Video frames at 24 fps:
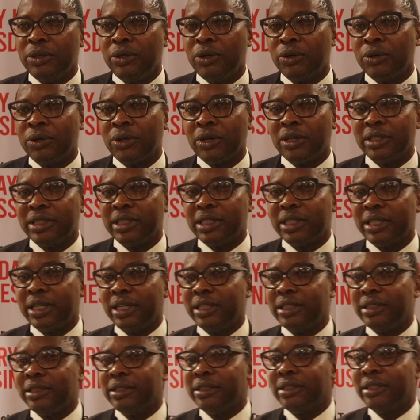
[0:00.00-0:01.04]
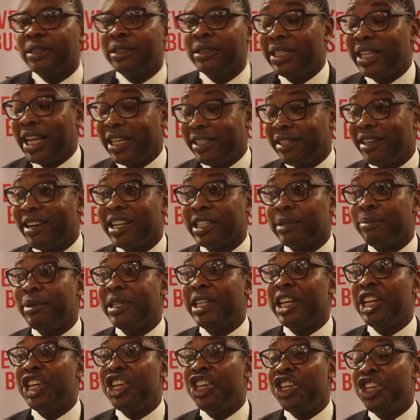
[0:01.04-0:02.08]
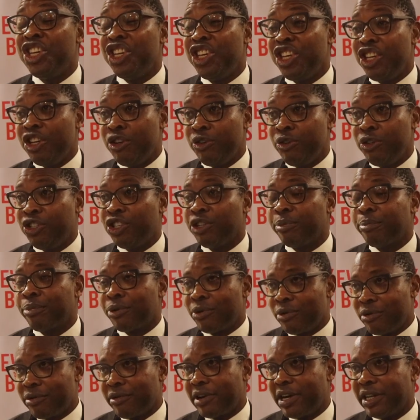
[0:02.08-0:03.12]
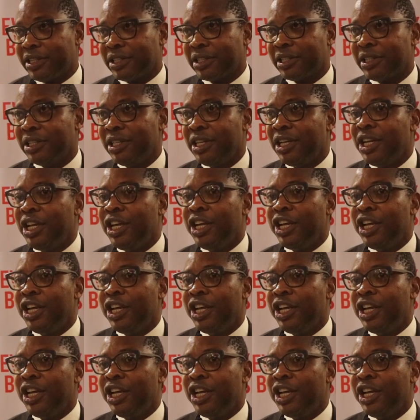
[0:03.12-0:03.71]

to local content, Nigeria has made a huge progress.